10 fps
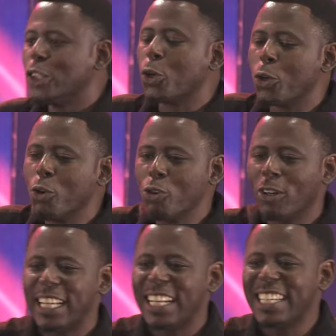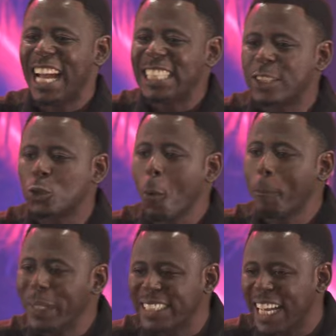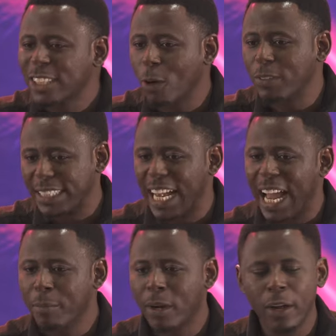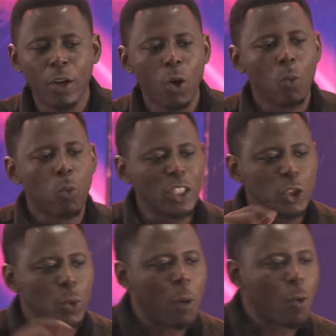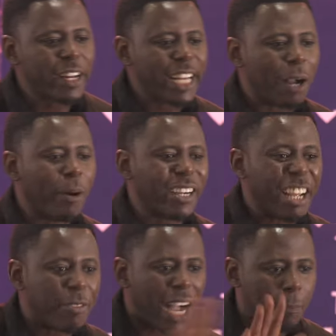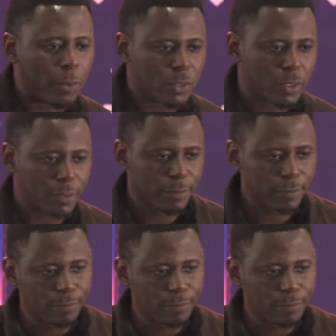Do you know that 92% of the time, what you are worried about never happens?